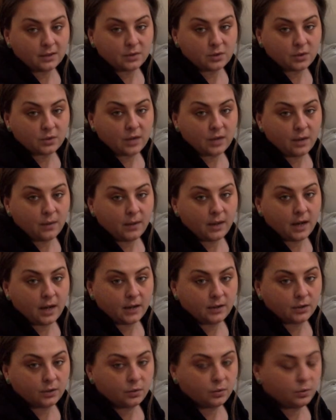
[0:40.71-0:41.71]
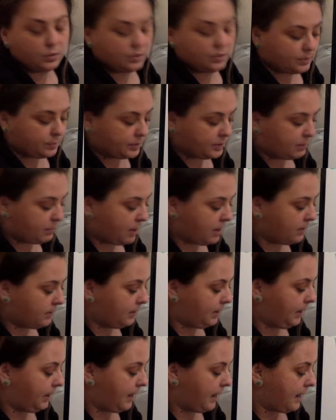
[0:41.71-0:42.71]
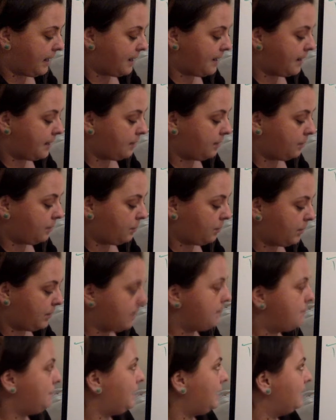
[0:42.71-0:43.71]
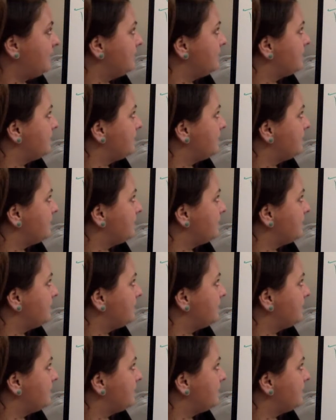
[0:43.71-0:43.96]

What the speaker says: So that way I know who is responding and what it means.